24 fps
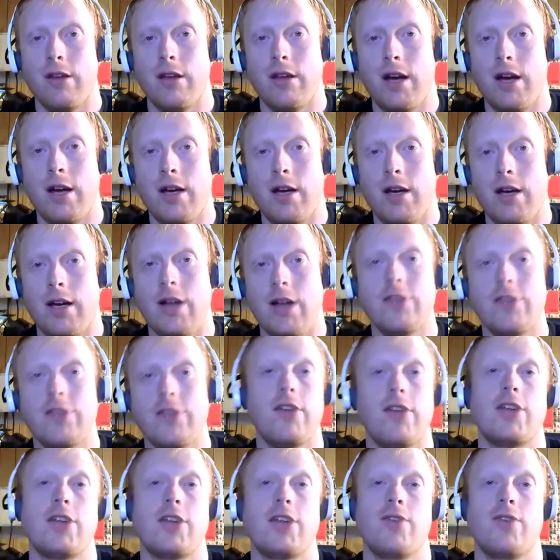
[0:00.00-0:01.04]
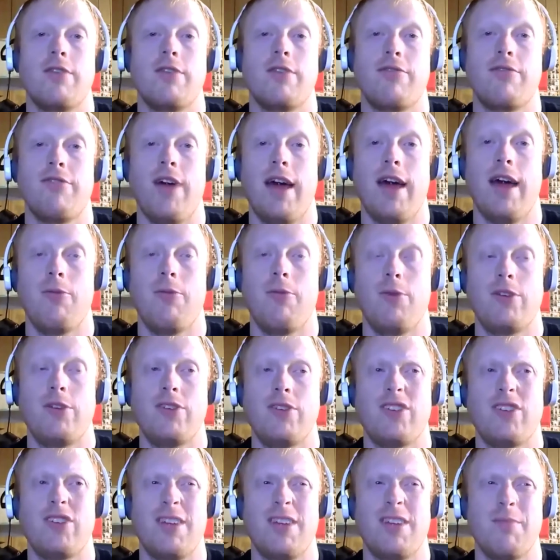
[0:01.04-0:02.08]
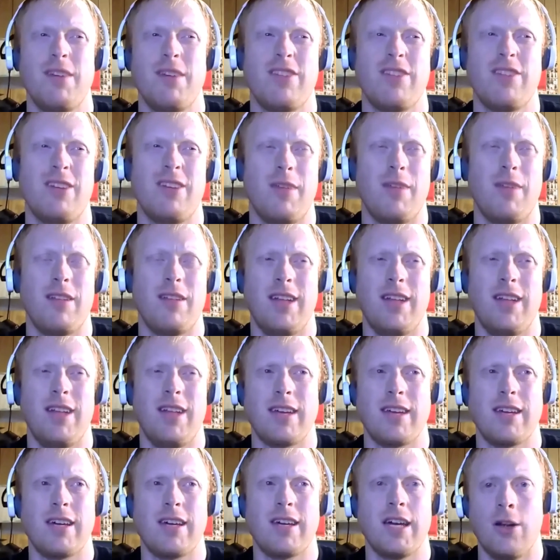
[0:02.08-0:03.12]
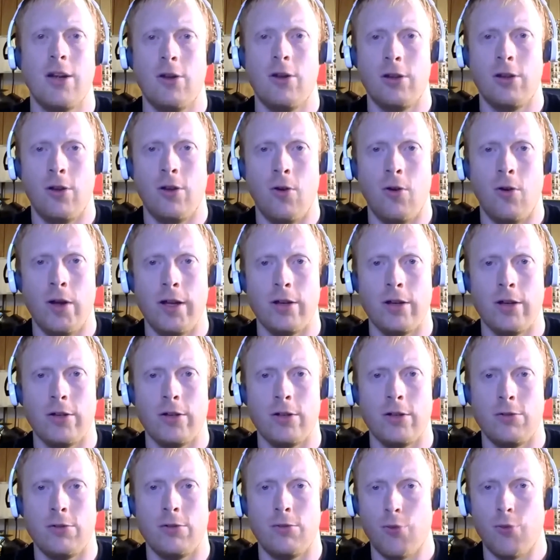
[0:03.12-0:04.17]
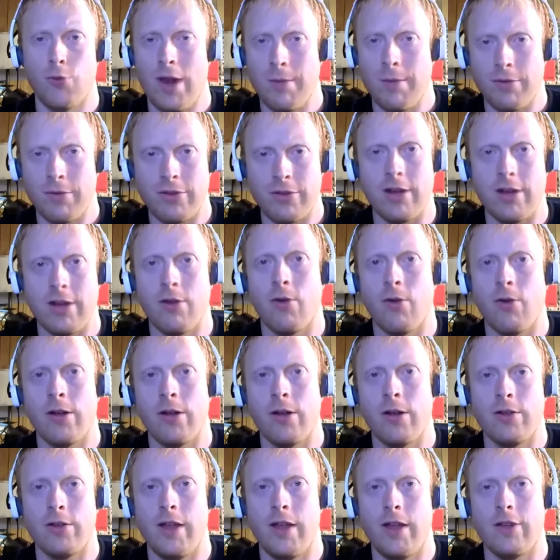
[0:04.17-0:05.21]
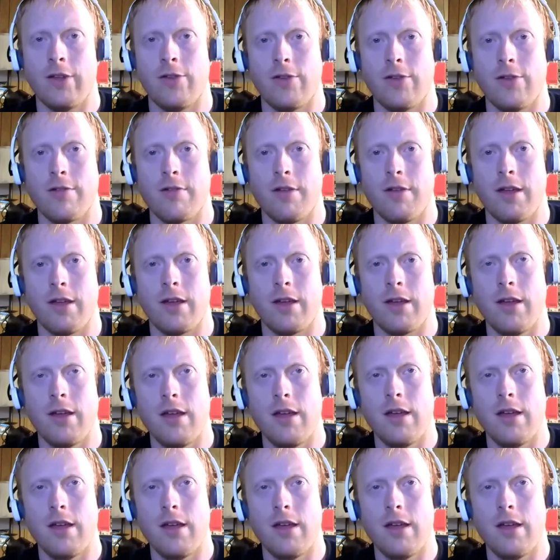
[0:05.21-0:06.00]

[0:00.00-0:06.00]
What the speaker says: unsaturated fat, which is going to be something like canola oil, rapeseed oil, that sort of thing.